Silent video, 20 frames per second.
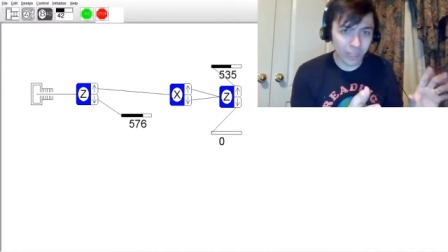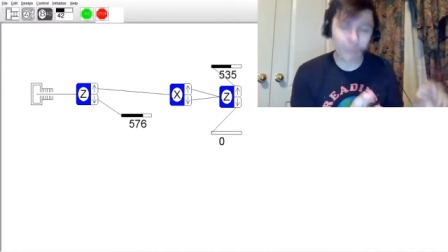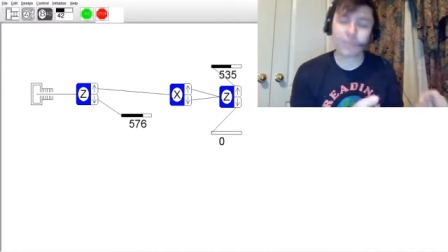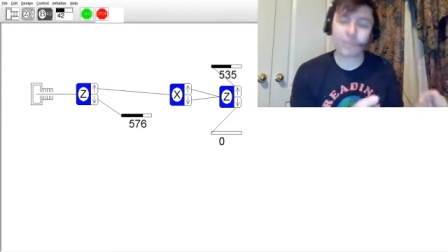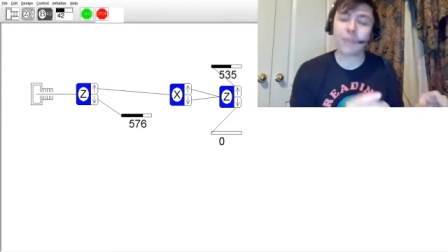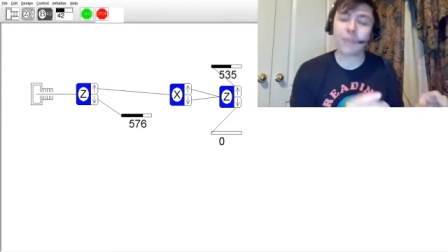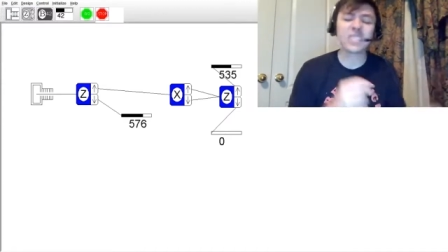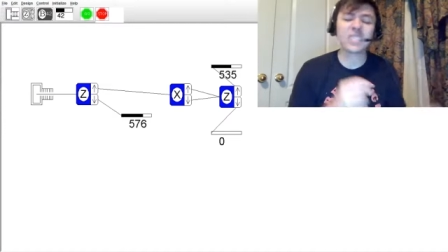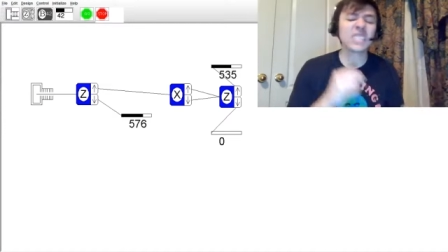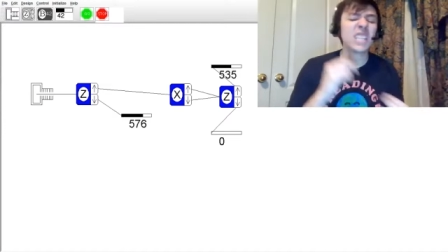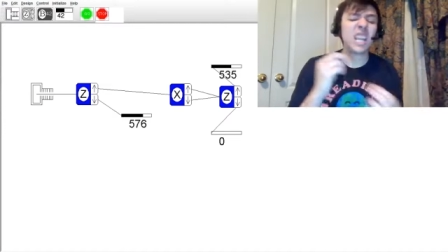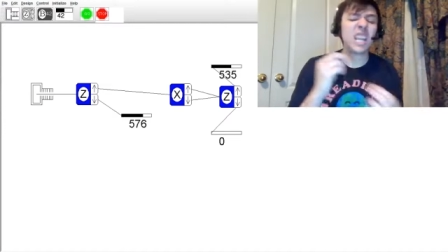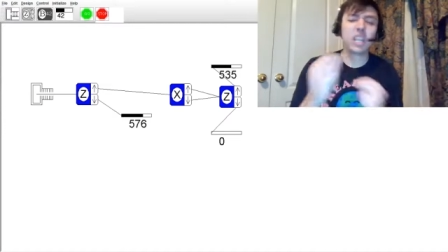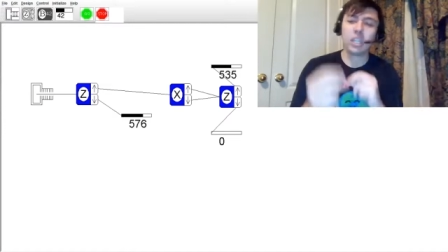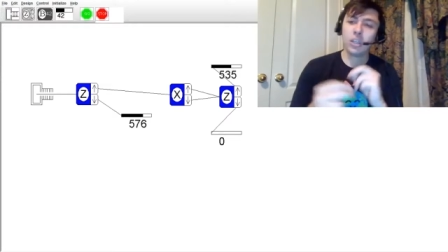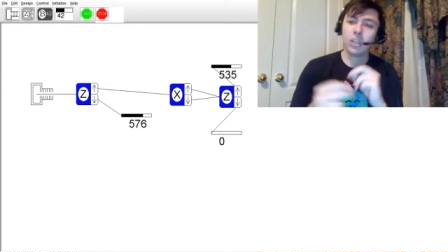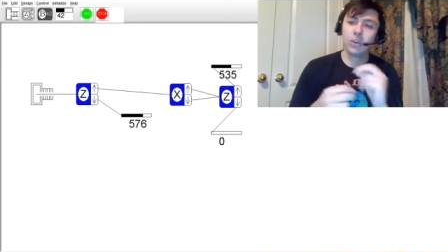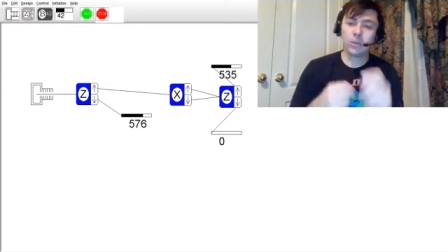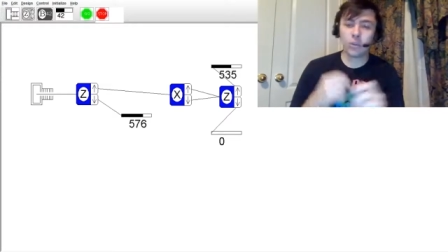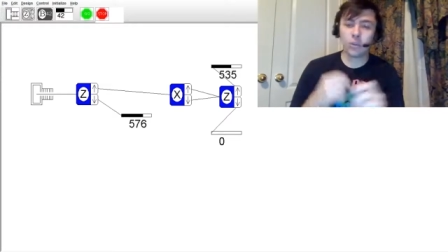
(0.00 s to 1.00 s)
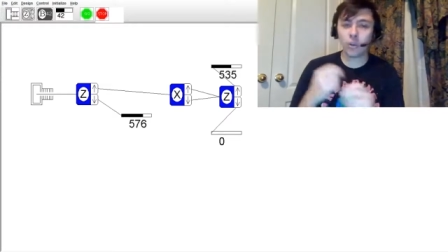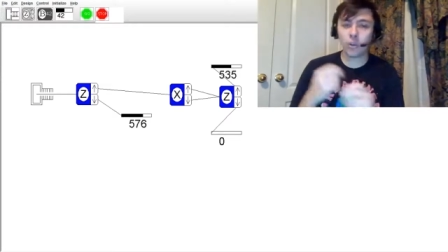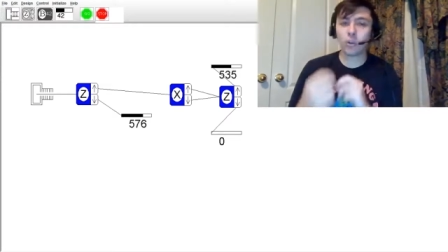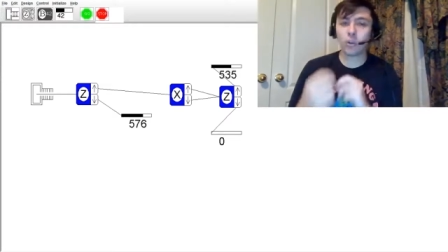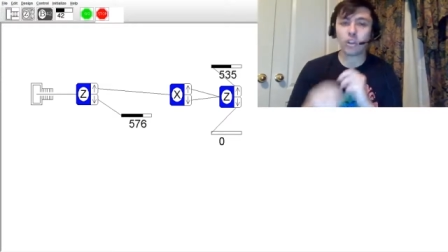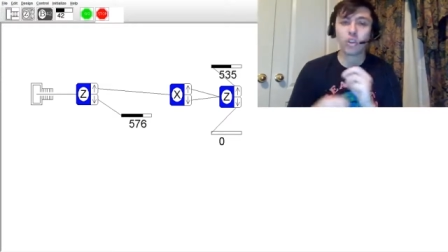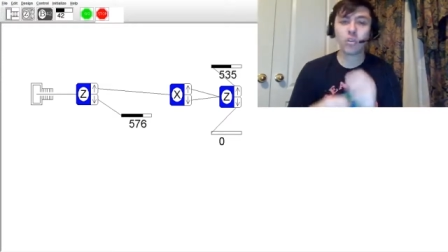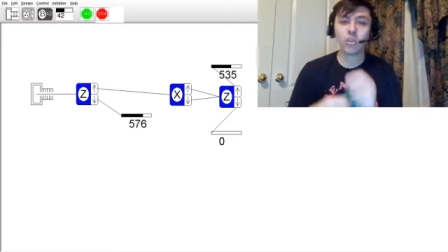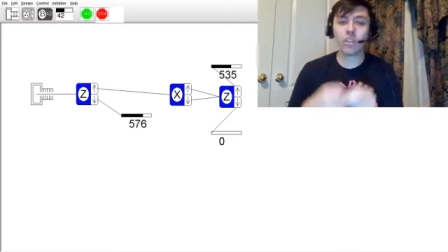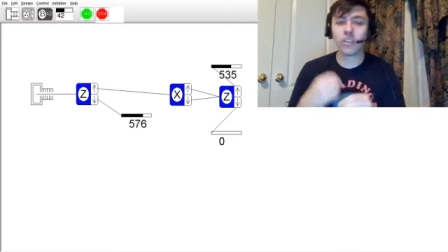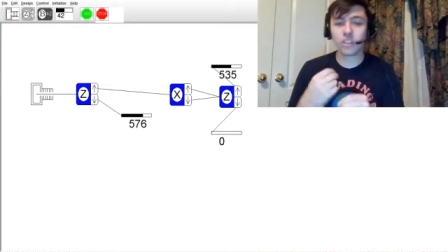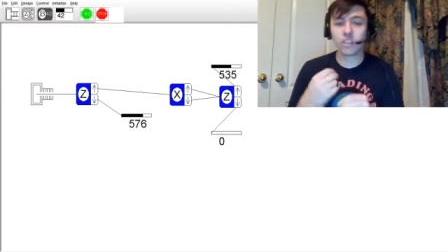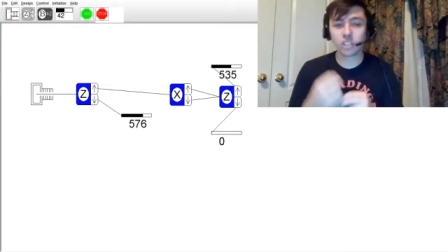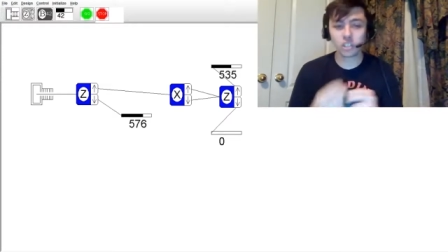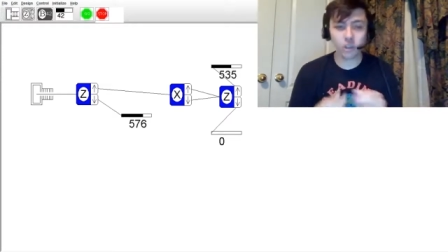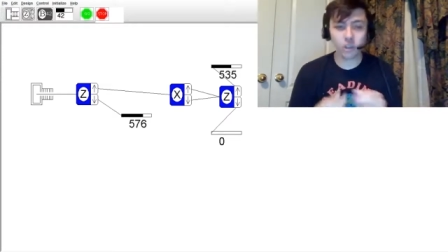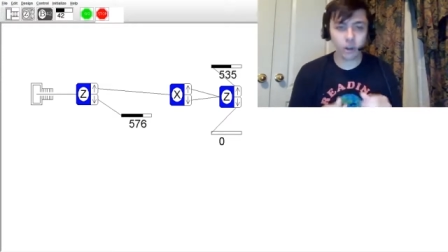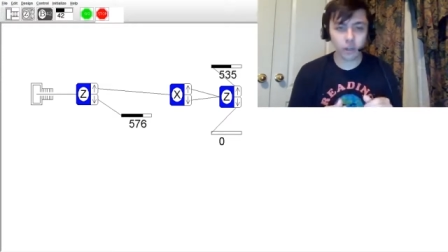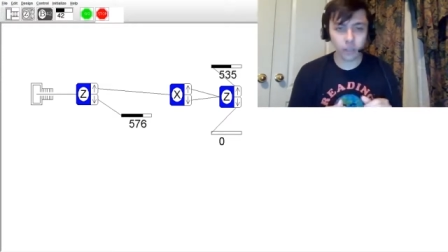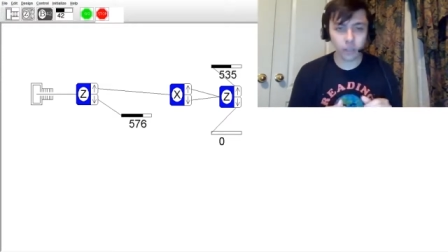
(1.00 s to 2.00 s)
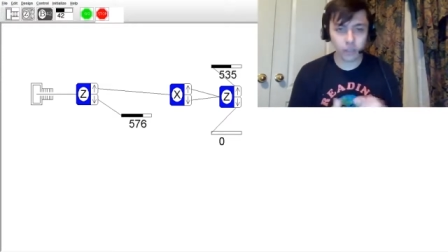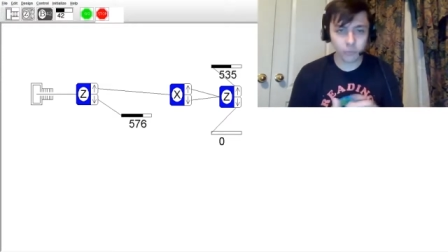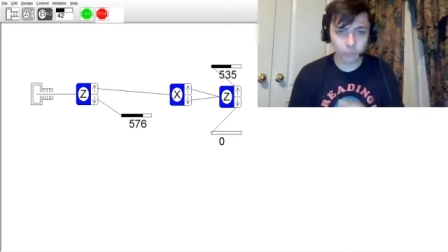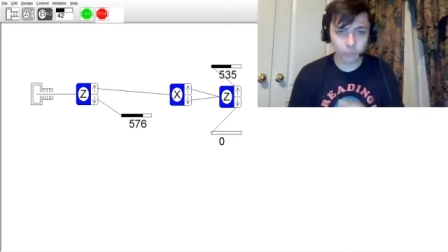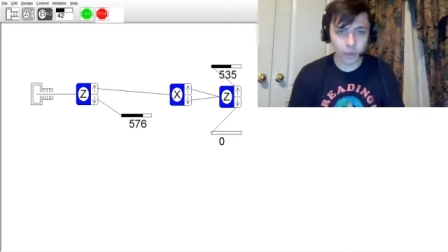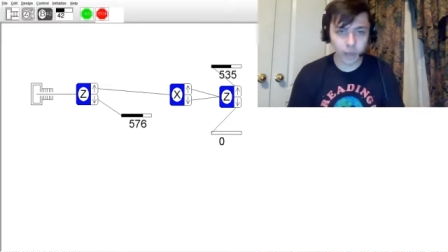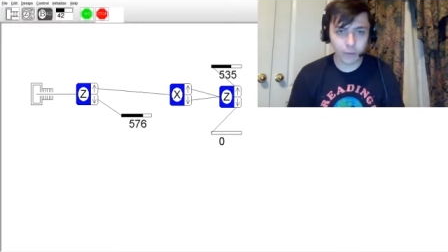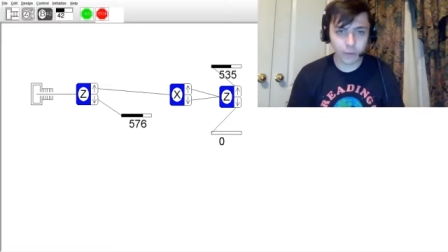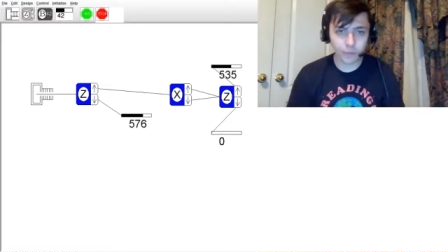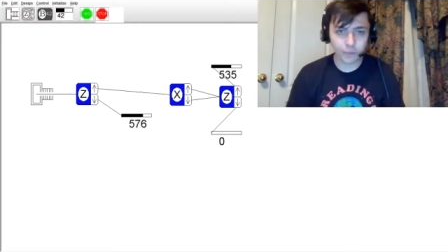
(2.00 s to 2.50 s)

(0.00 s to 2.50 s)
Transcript: I'm just getting you, you know, used to this jargon, right?